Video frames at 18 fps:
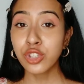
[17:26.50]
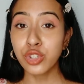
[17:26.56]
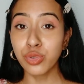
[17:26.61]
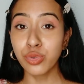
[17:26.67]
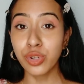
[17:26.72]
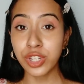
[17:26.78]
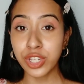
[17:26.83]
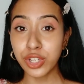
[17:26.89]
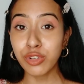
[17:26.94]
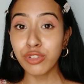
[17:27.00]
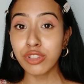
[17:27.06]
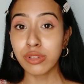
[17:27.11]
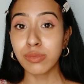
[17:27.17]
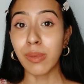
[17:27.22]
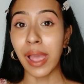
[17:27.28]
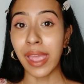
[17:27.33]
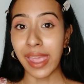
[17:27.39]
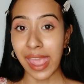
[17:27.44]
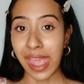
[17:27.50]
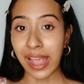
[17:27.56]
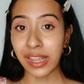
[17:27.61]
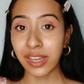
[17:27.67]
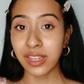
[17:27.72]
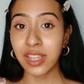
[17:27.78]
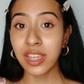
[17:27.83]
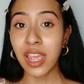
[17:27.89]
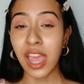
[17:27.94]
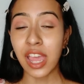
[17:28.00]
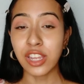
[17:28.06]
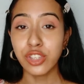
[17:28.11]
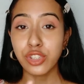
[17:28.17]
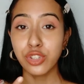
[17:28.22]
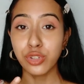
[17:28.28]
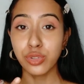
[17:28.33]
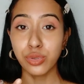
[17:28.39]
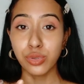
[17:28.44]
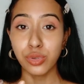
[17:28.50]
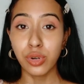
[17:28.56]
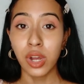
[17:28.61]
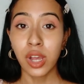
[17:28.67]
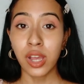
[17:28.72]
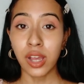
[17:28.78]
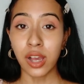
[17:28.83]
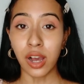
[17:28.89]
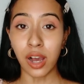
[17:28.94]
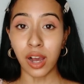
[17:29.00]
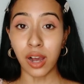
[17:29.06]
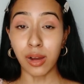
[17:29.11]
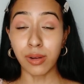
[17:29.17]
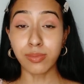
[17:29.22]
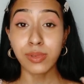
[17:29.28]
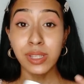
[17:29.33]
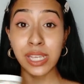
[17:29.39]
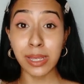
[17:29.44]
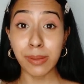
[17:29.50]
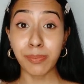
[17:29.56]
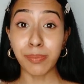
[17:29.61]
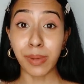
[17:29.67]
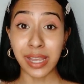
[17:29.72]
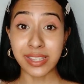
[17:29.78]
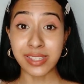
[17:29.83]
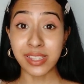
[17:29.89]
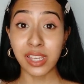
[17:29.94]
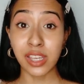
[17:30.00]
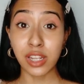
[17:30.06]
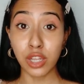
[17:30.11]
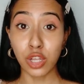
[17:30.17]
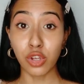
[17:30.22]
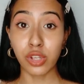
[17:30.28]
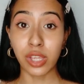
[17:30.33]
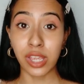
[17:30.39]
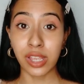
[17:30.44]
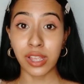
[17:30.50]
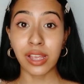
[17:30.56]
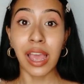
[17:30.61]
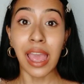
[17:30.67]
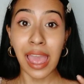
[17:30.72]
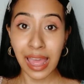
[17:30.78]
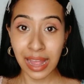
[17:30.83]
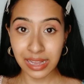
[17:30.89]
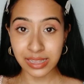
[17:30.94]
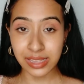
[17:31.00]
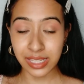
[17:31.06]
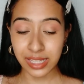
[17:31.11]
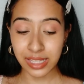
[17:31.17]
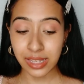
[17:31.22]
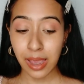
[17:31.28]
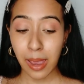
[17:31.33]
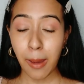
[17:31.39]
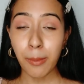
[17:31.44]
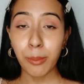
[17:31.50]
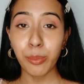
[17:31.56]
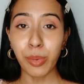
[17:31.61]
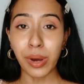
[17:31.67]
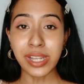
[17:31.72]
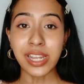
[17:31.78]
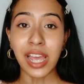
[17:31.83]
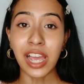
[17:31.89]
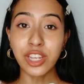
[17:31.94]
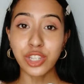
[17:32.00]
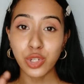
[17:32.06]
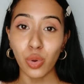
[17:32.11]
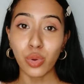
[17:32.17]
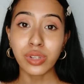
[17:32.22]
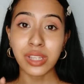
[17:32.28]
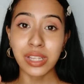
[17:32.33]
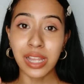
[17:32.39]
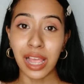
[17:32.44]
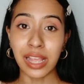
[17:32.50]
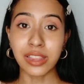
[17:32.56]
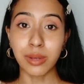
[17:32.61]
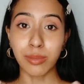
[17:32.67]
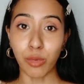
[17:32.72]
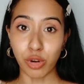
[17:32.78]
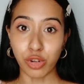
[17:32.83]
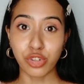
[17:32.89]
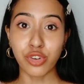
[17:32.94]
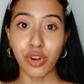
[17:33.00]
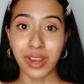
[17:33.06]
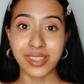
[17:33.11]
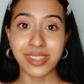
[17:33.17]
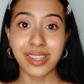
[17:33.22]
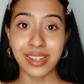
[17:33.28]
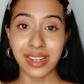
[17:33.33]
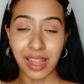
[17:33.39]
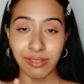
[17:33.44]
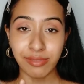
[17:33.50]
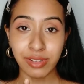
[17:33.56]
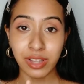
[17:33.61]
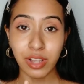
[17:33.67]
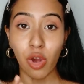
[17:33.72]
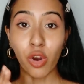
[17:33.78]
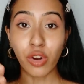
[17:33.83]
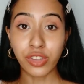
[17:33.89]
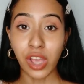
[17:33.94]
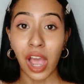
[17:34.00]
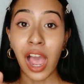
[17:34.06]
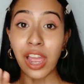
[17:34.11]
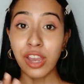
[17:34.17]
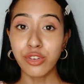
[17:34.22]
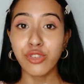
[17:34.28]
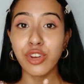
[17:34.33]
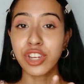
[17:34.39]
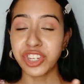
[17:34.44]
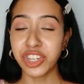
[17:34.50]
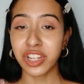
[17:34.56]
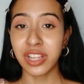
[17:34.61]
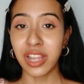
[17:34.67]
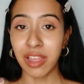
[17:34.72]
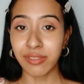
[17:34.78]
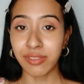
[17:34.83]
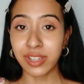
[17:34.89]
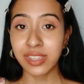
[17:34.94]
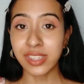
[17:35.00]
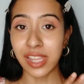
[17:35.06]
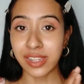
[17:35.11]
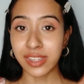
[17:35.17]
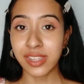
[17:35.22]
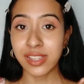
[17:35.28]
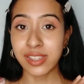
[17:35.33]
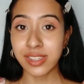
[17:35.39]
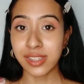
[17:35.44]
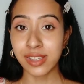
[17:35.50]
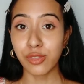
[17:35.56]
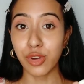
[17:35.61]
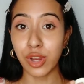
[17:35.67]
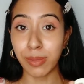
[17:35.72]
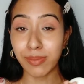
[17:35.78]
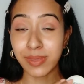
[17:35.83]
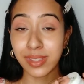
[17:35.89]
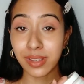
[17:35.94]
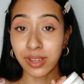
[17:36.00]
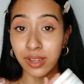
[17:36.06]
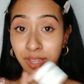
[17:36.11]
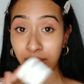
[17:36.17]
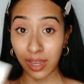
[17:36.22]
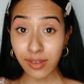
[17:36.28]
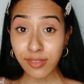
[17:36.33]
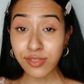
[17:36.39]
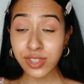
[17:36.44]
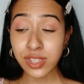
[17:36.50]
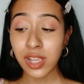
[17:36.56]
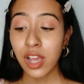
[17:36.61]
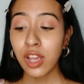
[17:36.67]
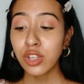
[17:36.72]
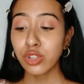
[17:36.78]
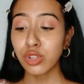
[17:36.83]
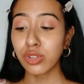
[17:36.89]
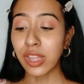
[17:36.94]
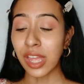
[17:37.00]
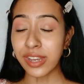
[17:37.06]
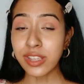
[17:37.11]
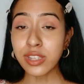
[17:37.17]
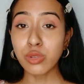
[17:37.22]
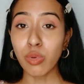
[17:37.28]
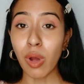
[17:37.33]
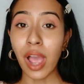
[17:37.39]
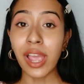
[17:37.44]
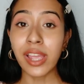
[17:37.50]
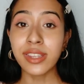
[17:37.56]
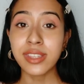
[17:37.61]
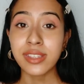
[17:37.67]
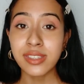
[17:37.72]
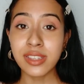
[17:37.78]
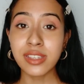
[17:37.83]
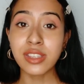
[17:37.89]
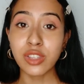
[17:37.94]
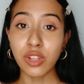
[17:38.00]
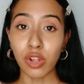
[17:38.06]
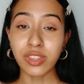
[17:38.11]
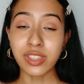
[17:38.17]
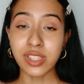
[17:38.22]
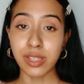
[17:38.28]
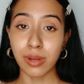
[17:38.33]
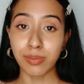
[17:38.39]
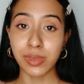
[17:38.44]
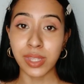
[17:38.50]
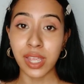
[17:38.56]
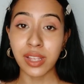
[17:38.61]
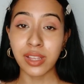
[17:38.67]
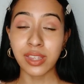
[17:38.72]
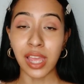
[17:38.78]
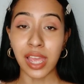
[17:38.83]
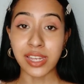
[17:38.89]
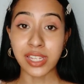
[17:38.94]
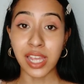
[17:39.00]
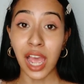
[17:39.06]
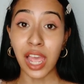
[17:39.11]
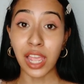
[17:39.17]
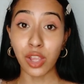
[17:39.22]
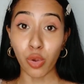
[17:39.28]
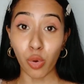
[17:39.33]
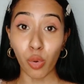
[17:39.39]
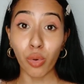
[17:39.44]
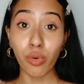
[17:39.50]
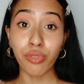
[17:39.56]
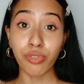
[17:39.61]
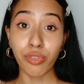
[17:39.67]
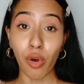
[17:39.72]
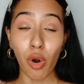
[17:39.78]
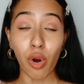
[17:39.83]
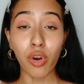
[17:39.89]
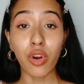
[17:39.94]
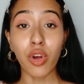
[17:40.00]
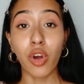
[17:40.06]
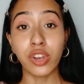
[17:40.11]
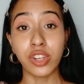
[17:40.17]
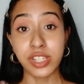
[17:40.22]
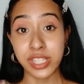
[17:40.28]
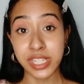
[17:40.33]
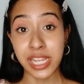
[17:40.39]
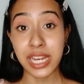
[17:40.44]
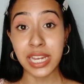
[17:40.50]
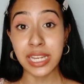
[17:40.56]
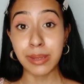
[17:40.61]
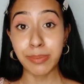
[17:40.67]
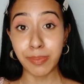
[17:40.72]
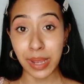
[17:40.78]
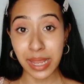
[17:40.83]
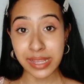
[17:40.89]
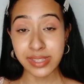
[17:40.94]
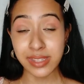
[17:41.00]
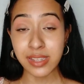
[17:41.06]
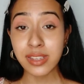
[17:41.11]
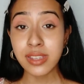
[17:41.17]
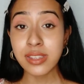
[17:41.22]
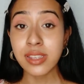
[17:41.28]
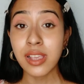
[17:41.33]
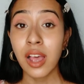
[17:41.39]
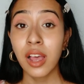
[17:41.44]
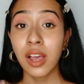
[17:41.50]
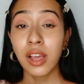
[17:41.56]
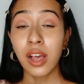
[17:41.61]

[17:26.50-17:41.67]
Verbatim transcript: to reduce my acne and to uh, keep my skin looking healthy. But I don't like the moisturizing level or the hydration level that this cream gives. So that is why this is not something that I go for on a daily basis.